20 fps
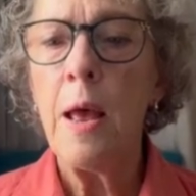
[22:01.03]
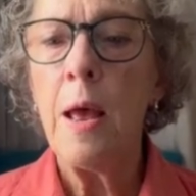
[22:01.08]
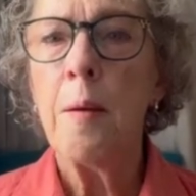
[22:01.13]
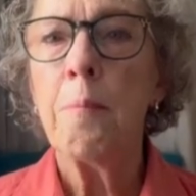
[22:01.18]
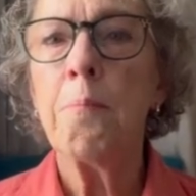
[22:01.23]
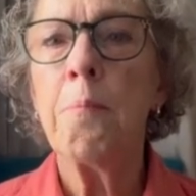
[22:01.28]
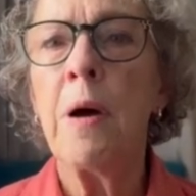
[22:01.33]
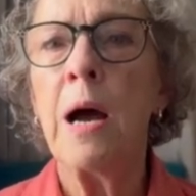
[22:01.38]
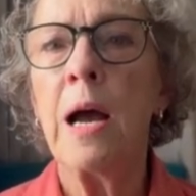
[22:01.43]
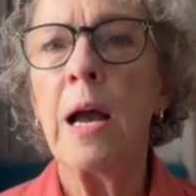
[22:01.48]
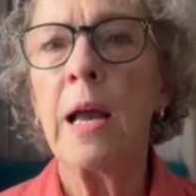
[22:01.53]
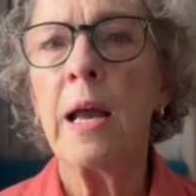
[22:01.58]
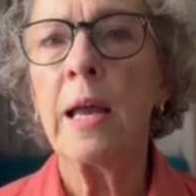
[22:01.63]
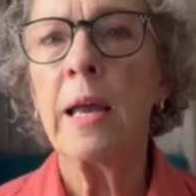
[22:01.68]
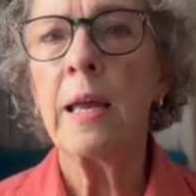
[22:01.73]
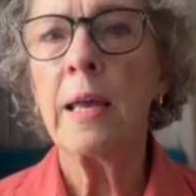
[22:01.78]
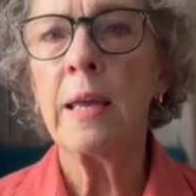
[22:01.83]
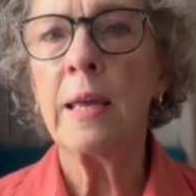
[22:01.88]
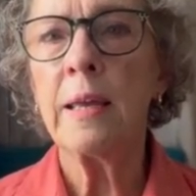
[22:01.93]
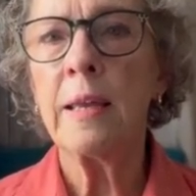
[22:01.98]

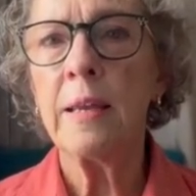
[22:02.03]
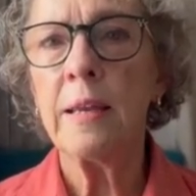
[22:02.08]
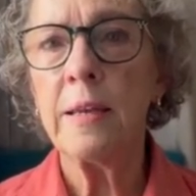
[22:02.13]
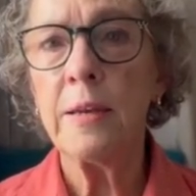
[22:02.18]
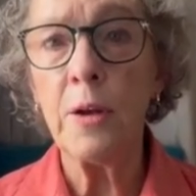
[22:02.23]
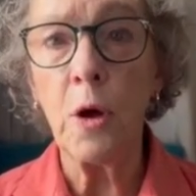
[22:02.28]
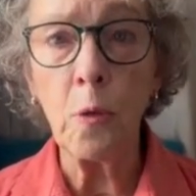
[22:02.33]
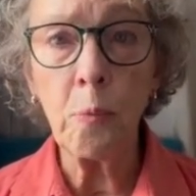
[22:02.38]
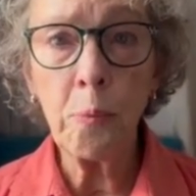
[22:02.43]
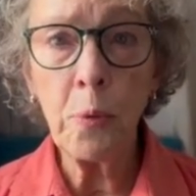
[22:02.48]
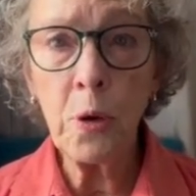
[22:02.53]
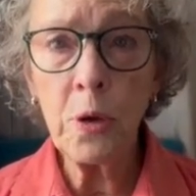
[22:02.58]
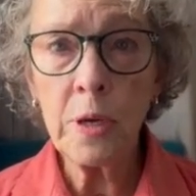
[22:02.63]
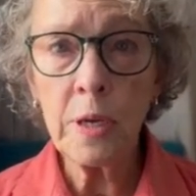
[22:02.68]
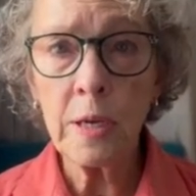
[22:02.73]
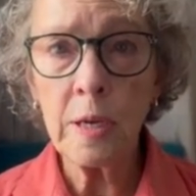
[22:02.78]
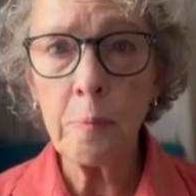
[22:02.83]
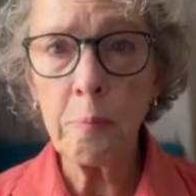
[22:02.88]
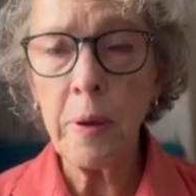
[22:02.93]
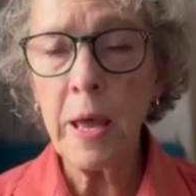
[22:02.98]
my notebook
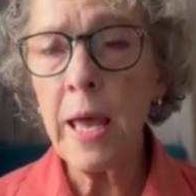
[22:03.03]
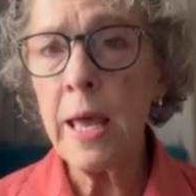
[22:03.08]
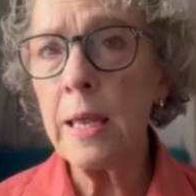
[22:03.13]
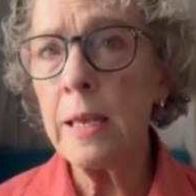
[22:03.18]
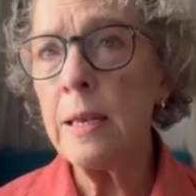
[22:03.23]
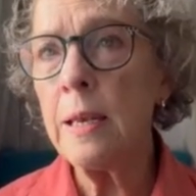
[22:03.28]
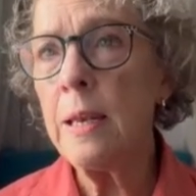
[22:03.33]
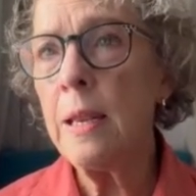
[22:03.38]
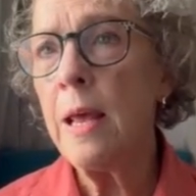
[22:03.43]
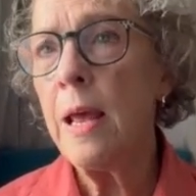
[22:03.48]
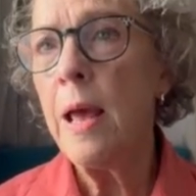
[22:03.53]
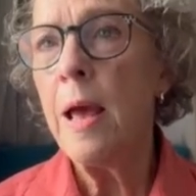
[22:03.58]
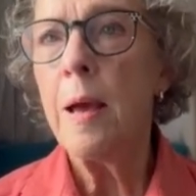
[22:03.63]
and a pen,